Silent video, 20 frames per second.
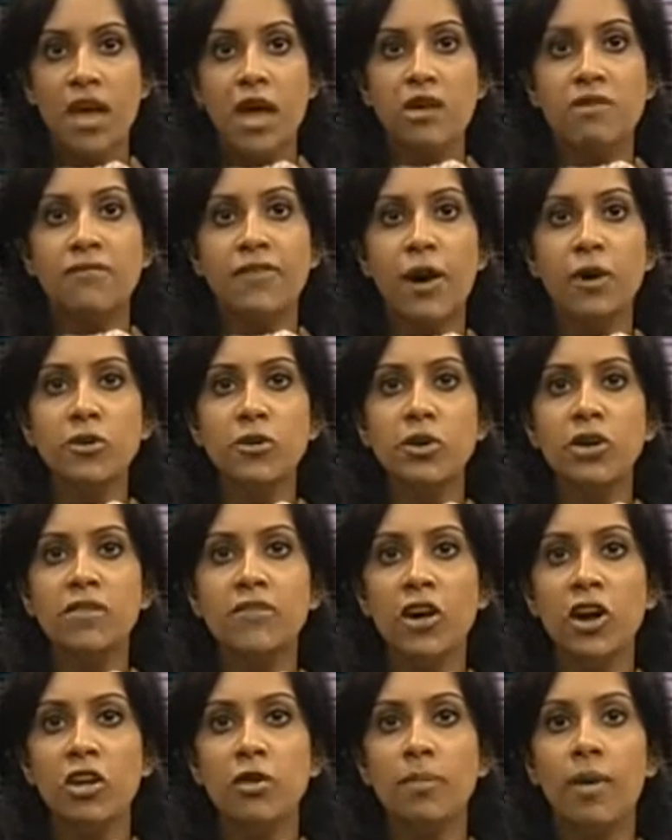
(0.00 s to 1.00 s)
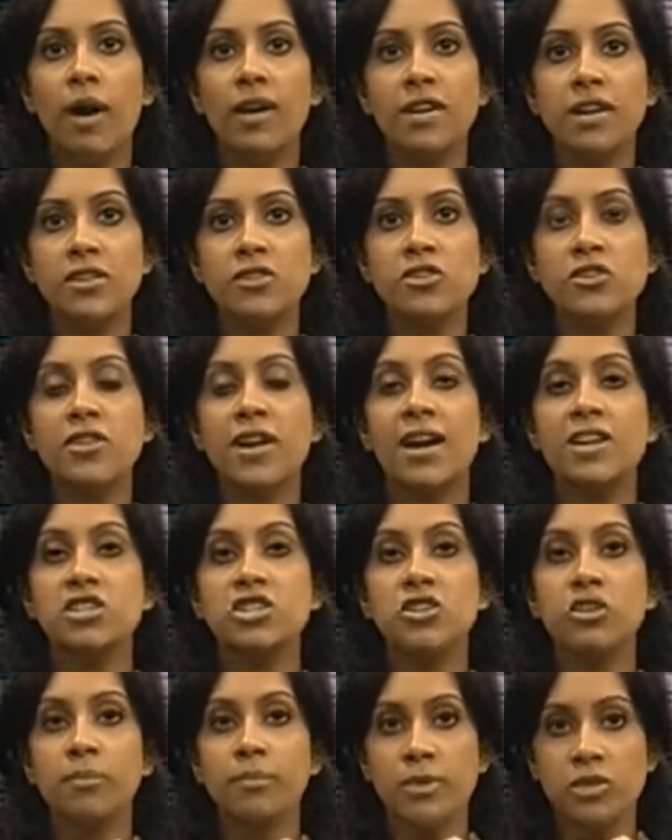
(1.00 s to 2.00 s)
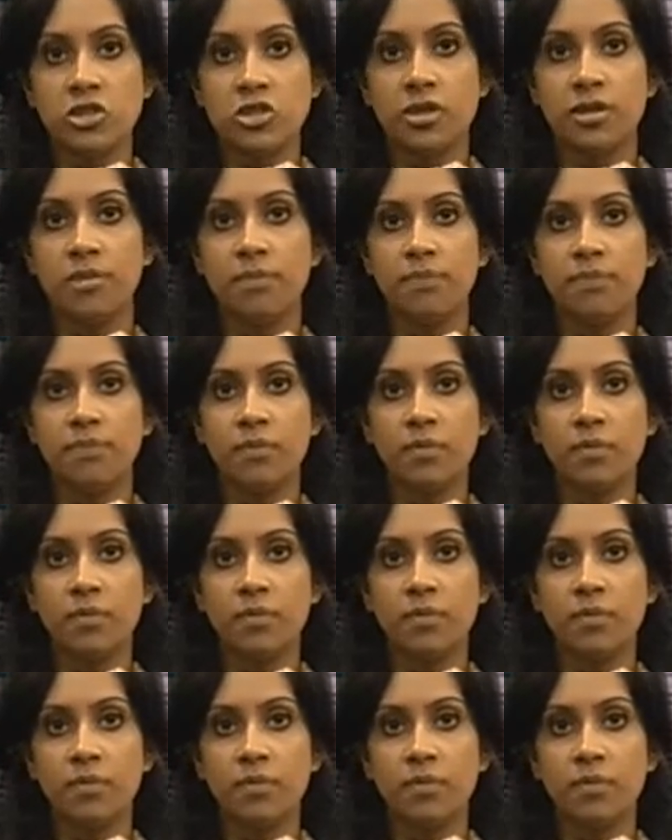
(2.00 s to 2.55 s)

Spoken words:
founder of Hanuman International Mission.